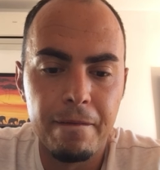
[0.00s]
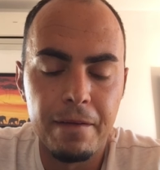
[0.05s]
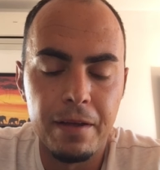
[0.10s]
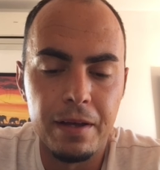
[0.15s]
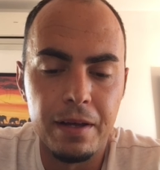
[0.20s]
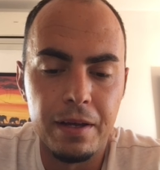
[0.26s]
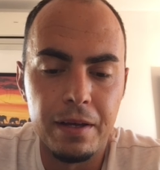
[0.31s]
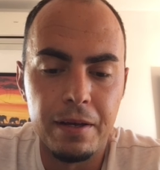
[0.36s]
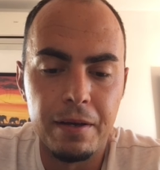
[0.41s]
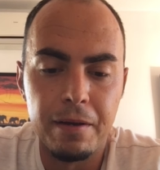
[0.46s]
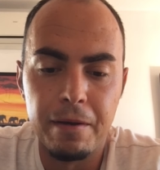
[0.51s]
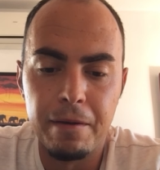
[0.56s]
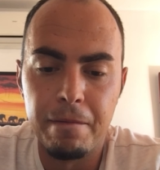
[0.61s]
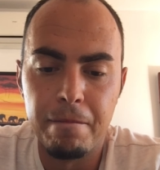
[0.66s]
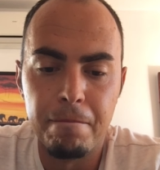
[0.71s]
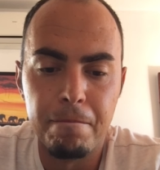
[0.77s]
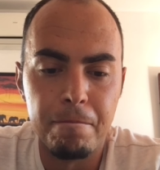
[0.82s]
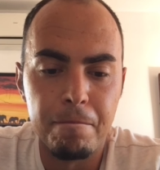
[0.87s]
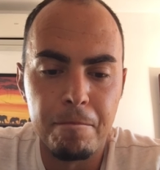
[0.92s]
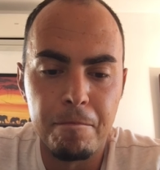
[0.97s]

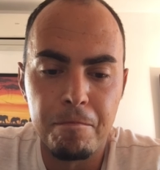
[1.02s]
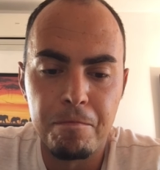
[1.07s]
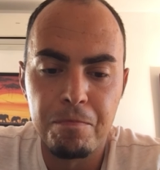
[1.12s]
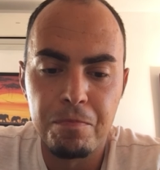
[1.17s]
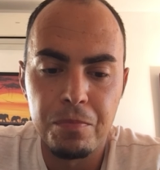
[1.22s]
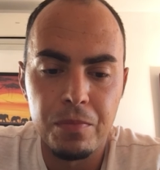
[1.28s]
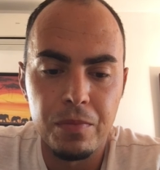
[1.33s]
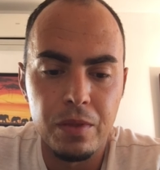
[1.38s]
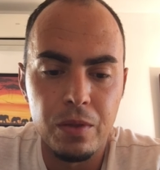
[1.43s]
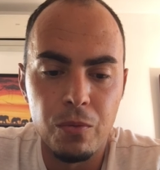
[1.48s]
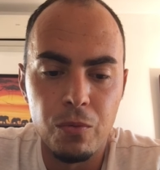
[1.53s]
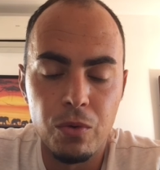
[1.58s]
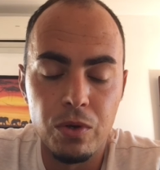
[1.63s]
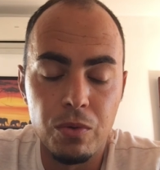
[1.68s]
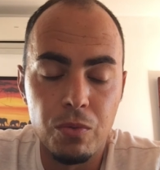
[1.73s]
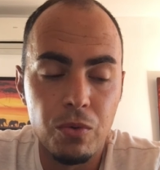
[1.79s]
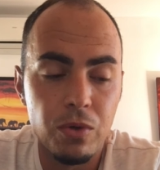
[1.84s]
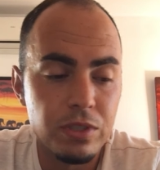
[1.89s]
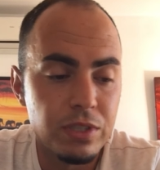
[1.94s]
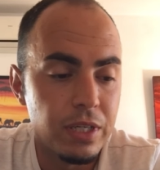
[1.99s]
um,
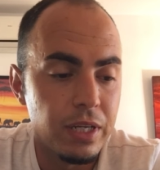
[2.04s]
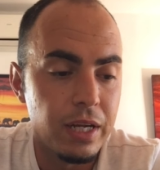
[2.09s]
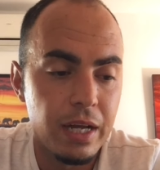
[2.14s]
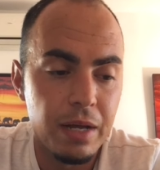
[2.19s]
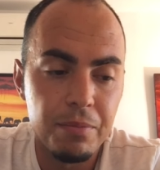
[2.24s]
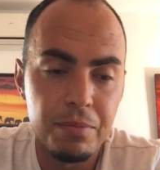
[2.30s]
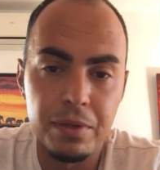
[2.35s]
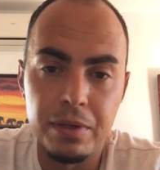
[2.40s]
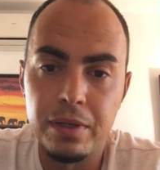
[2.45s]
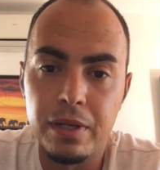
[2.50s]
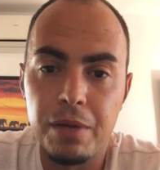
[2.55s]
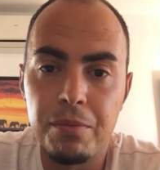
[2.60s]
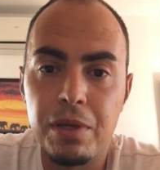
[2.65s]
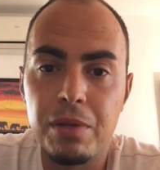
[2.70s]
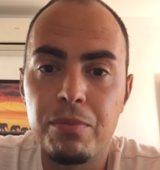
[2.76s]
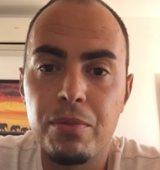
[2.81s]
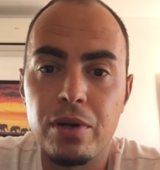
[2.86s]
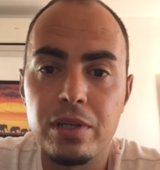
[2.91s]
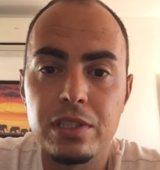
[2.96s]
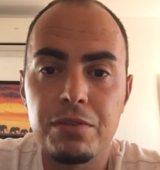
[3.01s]
what what's gonna happen. I
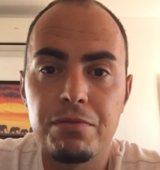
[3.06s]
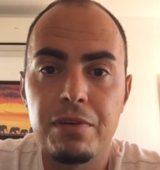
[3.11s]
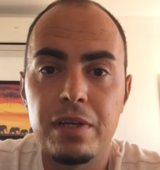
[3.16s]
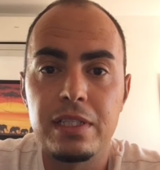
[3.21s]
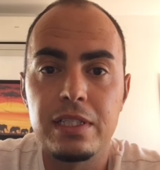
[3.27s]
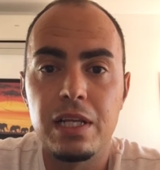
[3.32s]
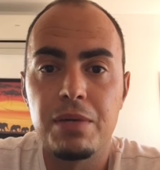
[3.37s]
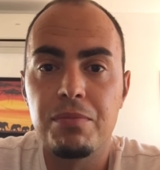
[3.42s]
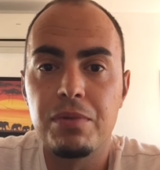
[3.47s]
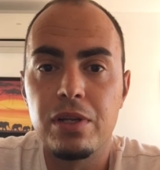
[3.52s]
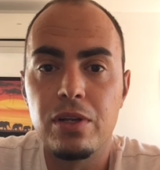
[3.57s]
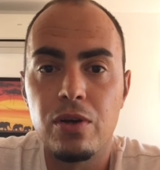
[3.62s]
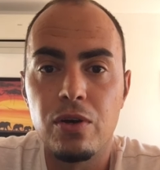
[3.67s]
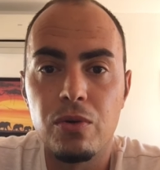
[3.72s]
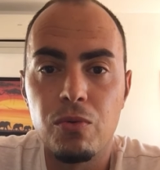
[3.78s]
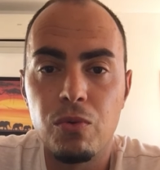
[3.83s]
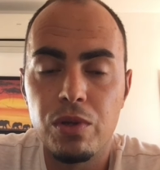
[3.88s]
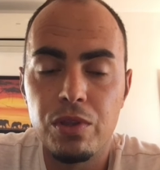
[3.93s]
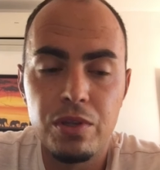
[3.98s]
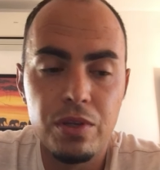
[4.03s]
mean, Barca fans, let me know.
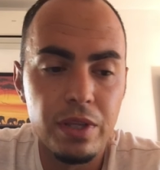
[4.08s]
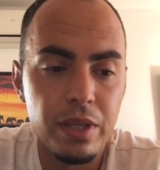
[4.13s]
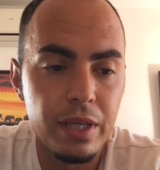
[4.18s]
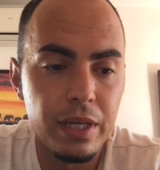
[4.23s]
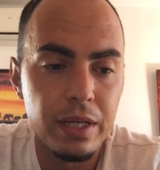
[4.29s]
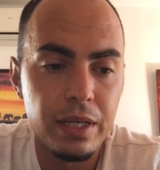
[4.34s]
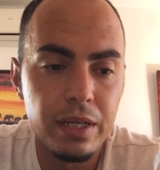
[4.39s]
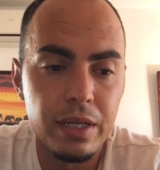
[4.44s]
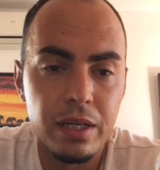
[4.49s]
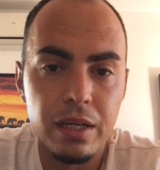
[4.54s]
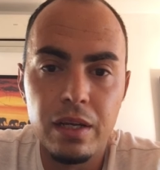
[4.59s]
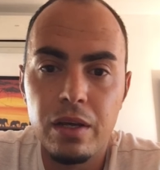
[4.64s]
What do you think?